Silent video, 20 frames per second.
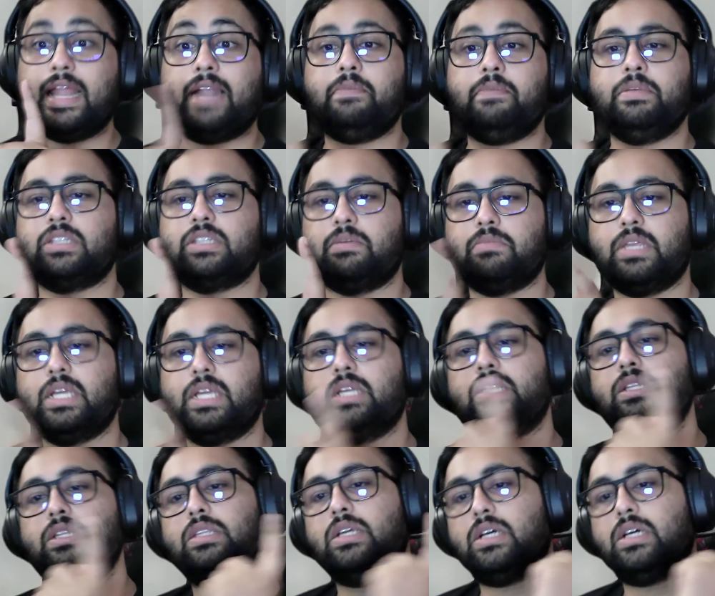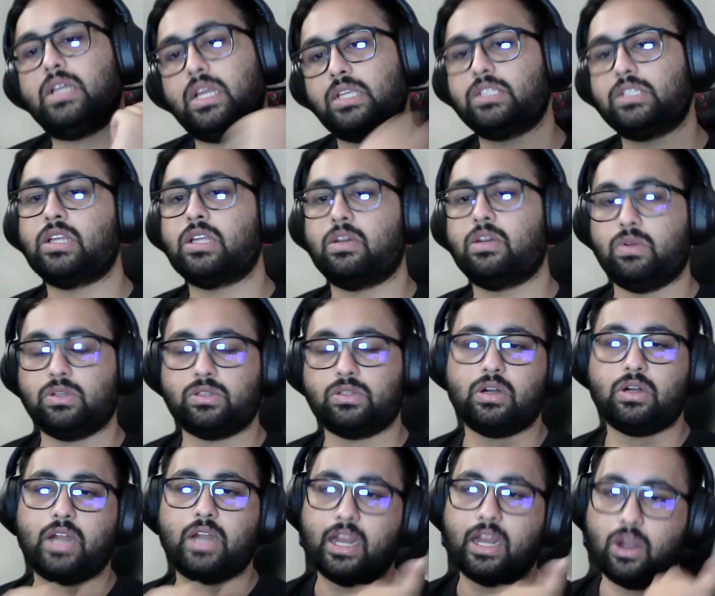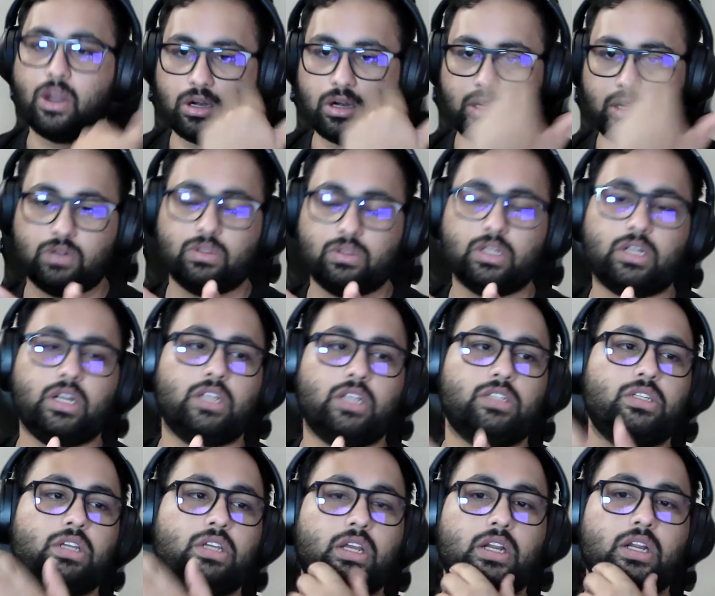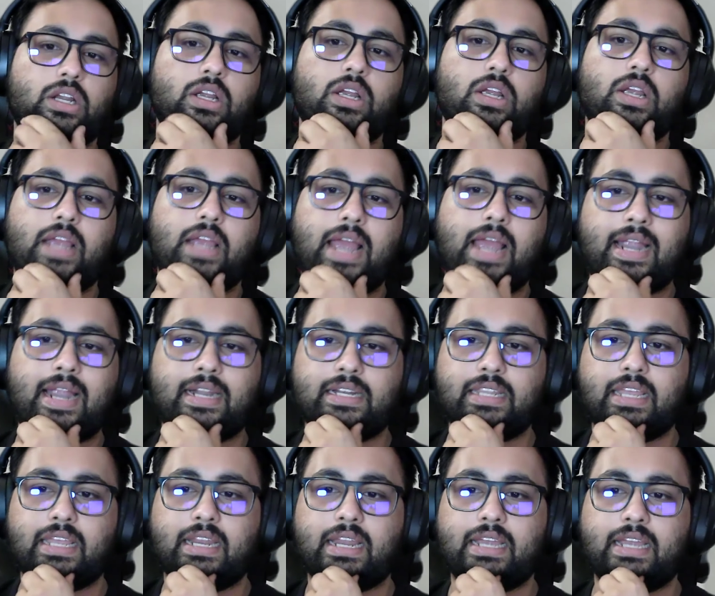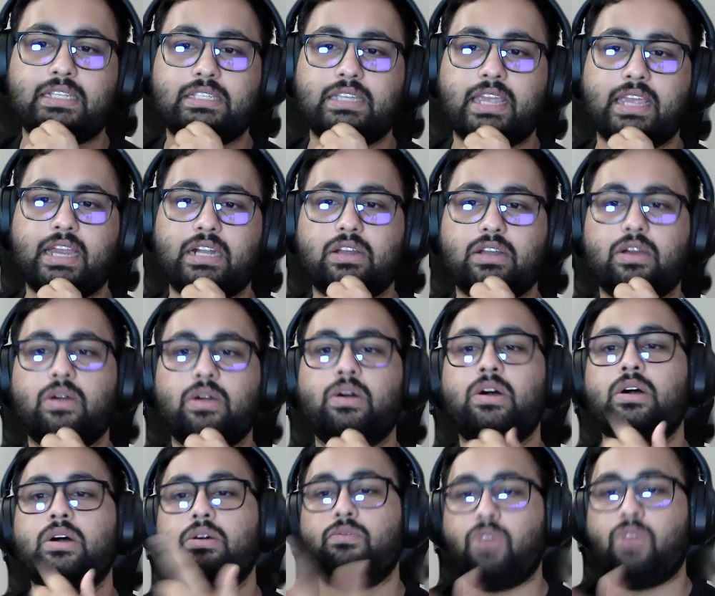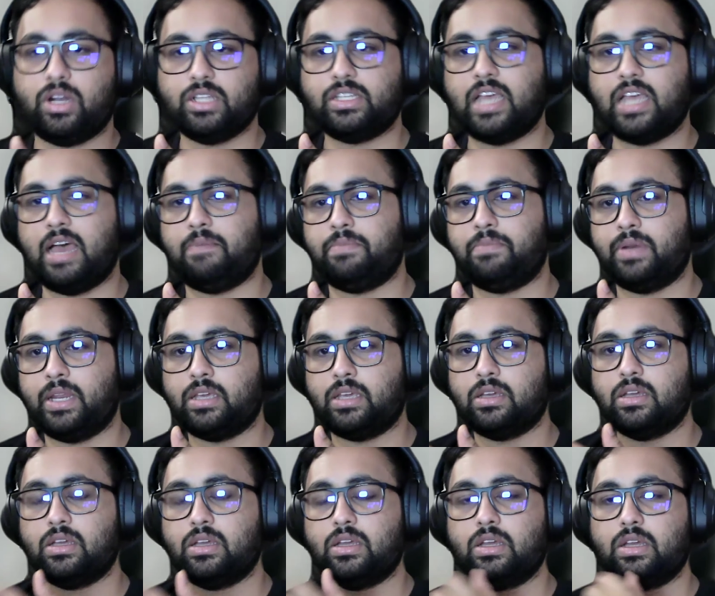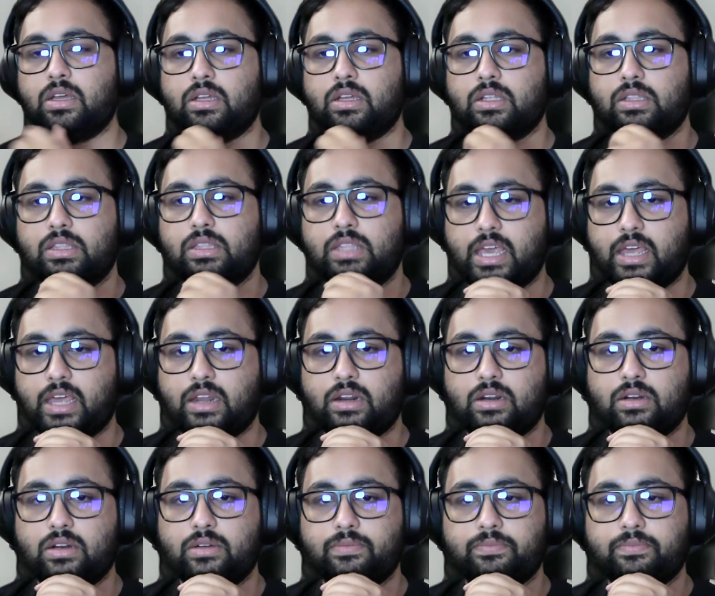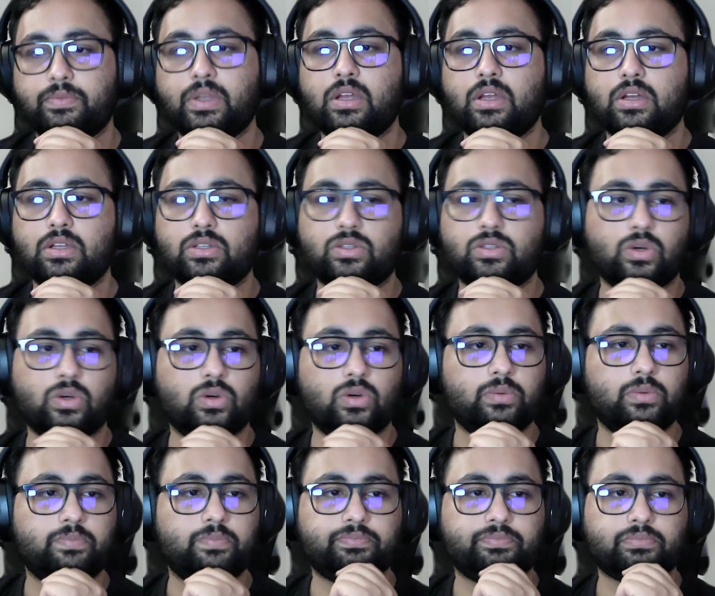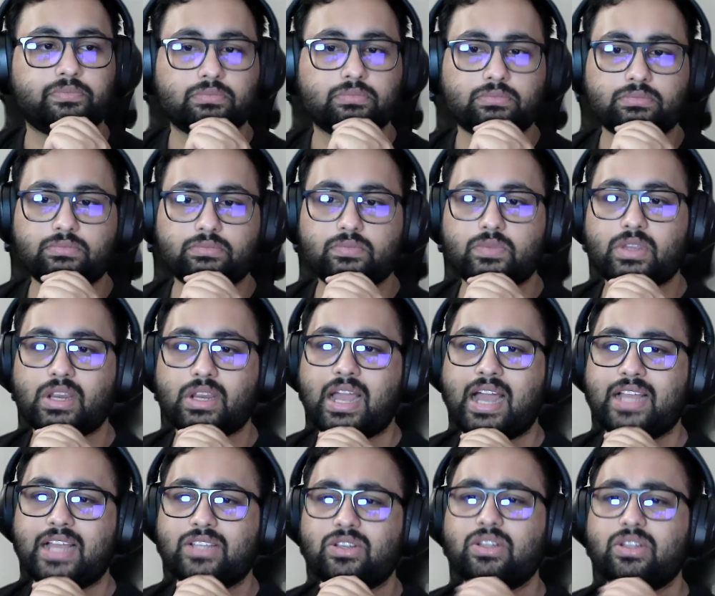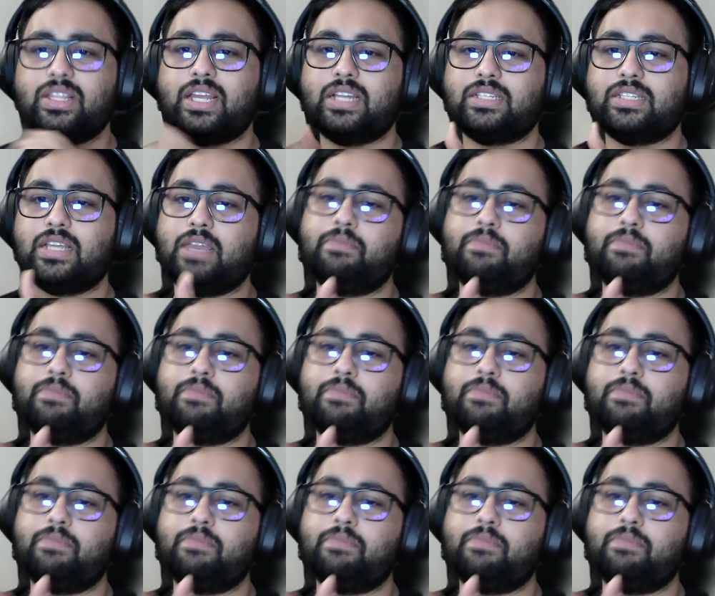That means something in the cluster was not. I logged into the cluster and then I checked what is happening there. So I saw there